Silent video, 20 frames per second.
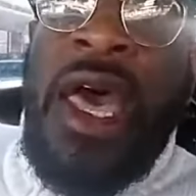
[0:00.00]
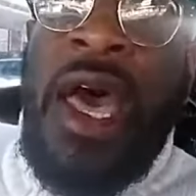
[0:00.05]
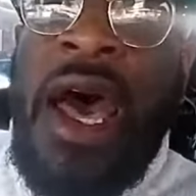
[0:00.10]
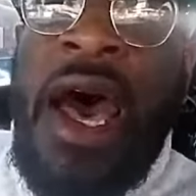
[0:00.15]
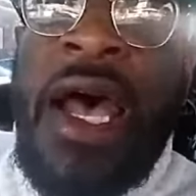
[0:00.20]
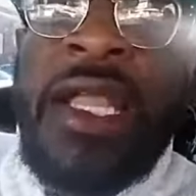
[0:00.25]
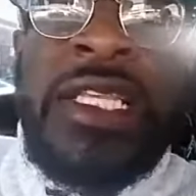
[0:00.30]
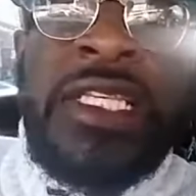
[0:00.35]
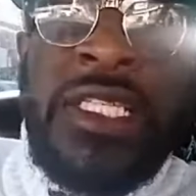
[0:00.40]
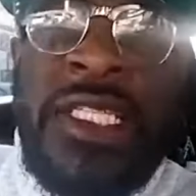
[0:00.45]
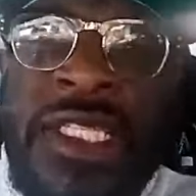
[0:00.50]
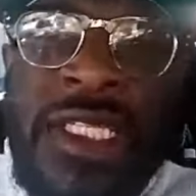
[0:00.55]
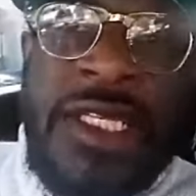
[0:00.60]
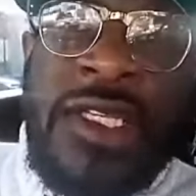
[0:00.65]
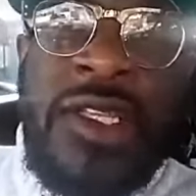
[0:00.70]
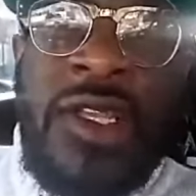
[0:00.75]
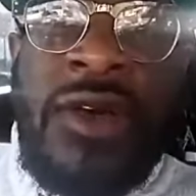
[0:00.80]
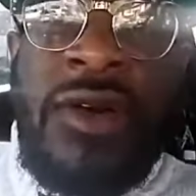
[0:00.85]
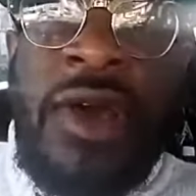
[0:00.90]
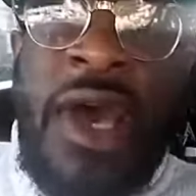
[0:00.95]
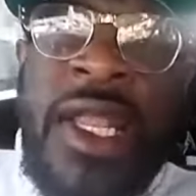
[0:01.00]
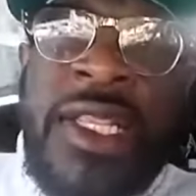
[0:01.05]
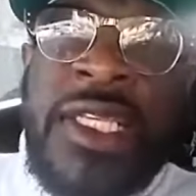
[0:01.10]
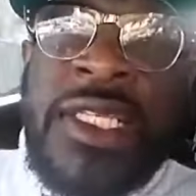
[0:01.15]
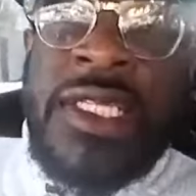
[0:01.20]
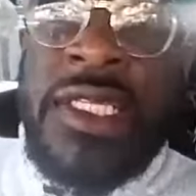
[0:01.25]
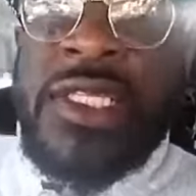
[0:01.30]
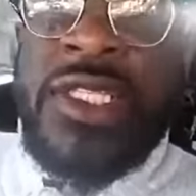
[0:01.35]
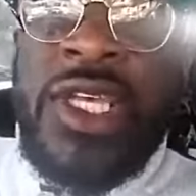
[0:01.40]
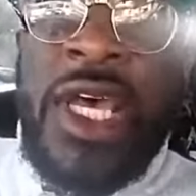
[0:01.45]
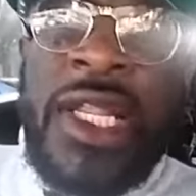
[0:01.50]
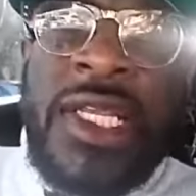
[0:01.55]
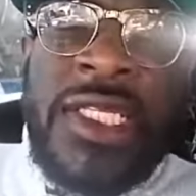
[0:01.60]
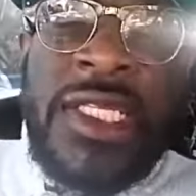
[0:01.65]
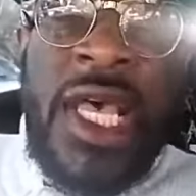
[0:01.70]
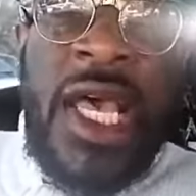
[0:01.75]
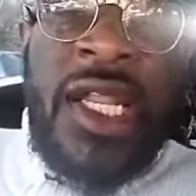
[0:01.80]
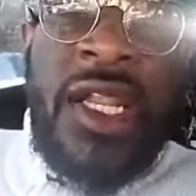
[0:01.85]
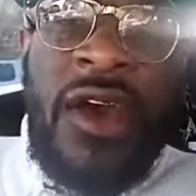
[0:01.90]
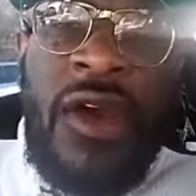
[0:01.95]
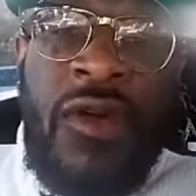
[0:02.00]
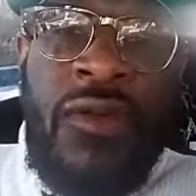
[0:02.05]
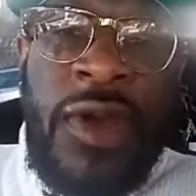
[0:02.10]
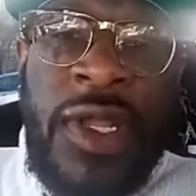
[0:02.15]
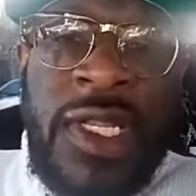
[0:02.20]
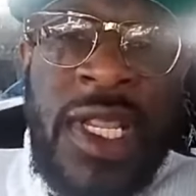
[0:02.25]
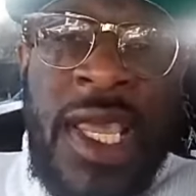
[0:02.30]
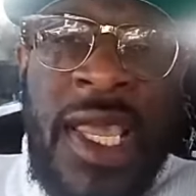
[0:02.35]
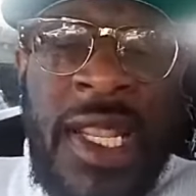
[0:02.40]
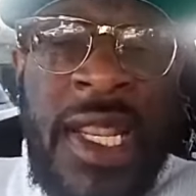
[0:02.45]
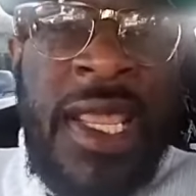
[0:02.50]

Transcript: I just, you know, I just try to sign on one day,